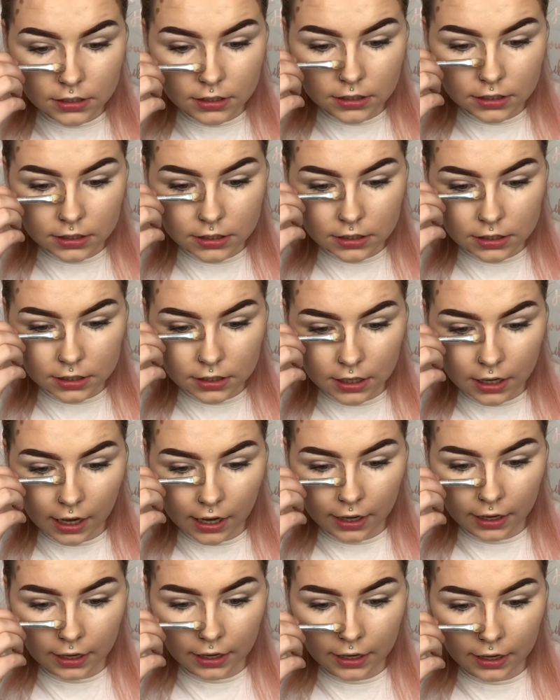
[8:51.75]

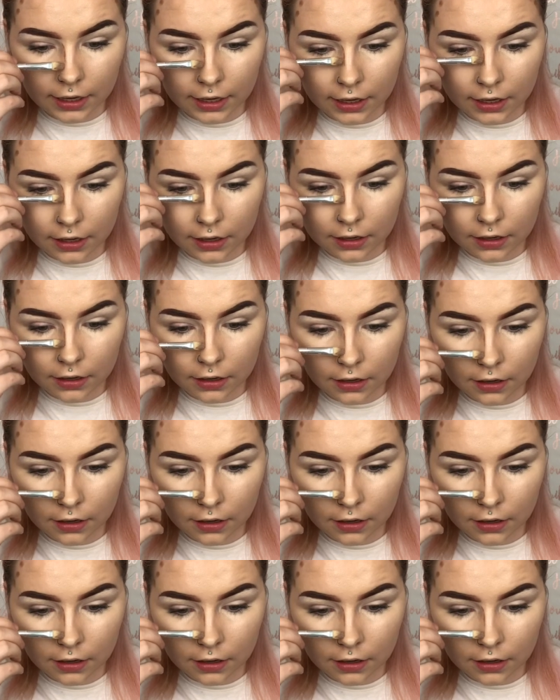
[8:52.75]
slightly